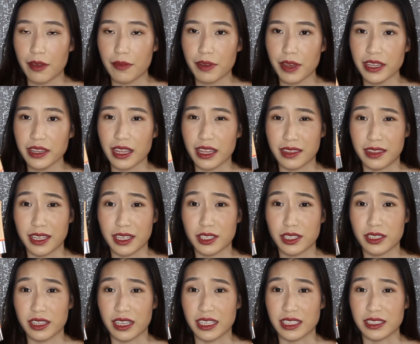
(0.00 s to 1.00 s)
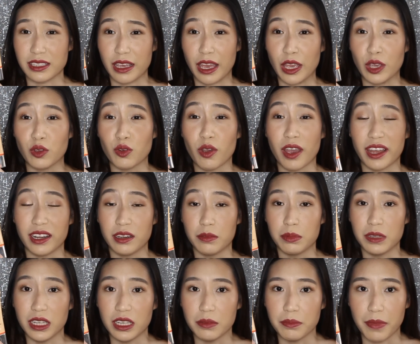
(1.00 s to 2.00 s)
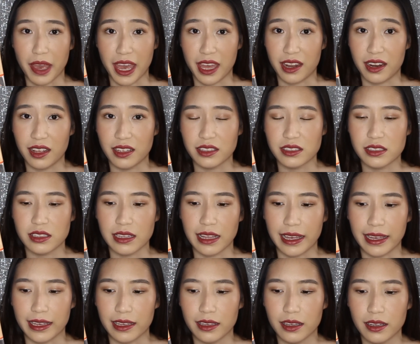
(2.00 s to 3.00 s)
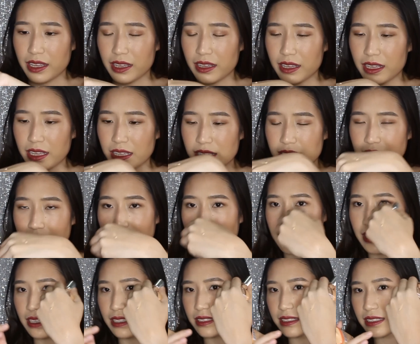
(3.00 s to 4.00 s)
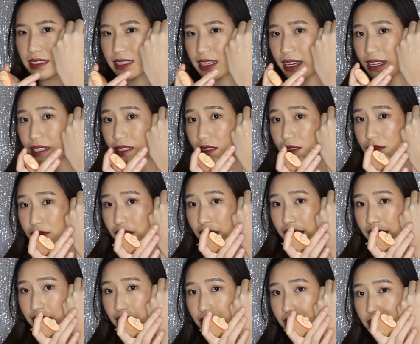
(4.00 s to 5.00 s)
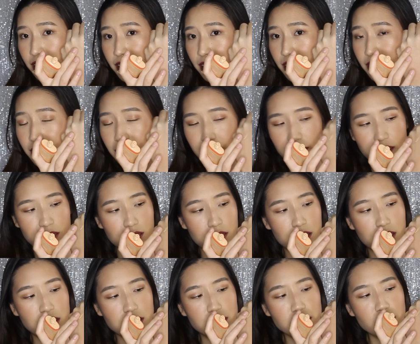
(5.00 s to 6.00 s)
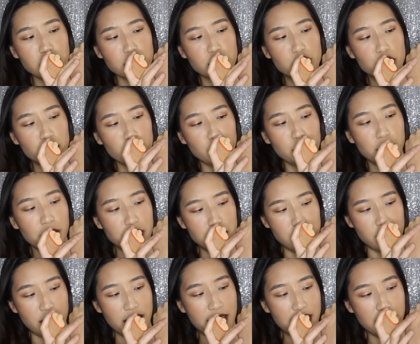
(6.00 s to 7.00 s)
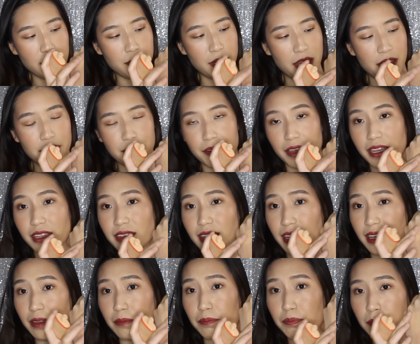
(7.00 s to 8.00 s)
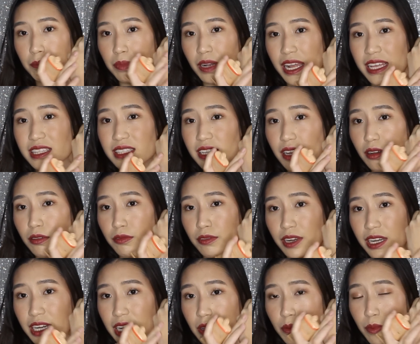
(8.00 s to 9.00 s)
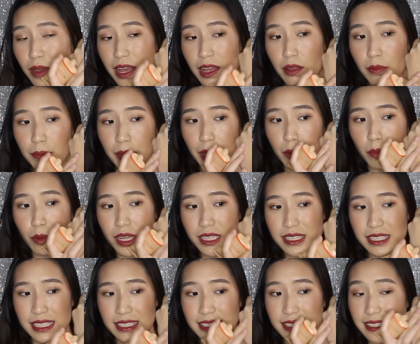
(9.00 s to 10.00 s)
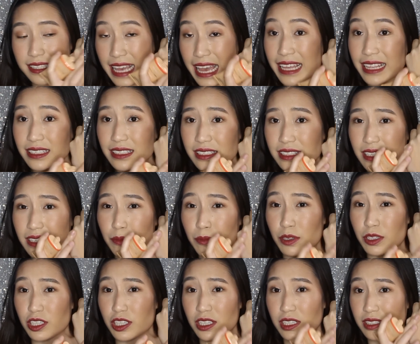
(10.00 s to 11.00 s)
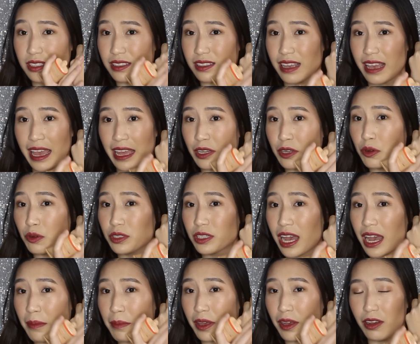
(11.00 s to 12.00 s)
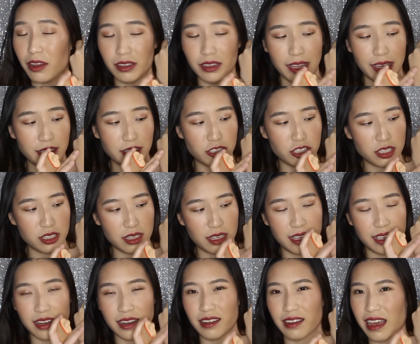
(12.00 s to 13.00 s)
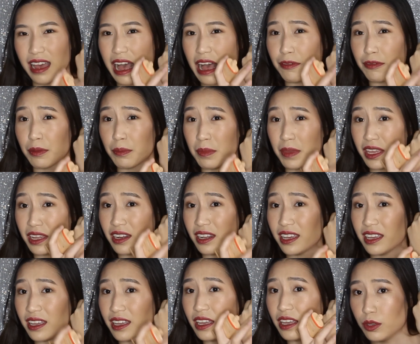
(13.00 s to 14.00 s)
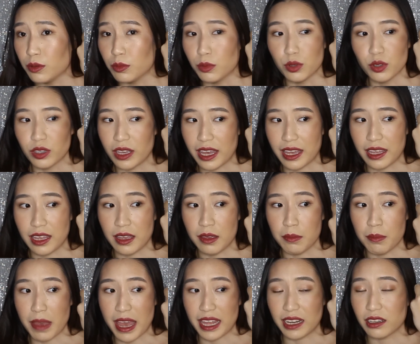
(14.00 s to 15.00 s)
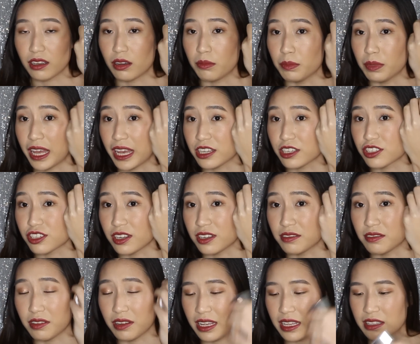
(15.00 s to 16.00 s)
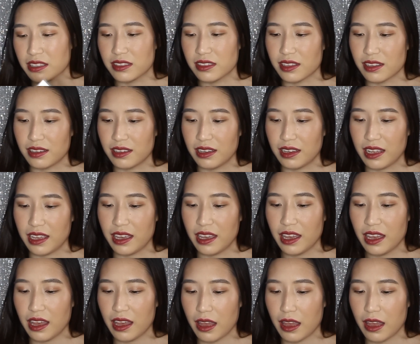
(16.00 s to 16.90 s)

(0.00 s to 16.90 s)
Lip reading: I find that this is incredibly matte. It's like it's kind of like, it's not super drying, but I find that it blends out really well. But once it sets, which is at no time at all, like just in half a minute, you will get a matte complexion instantly.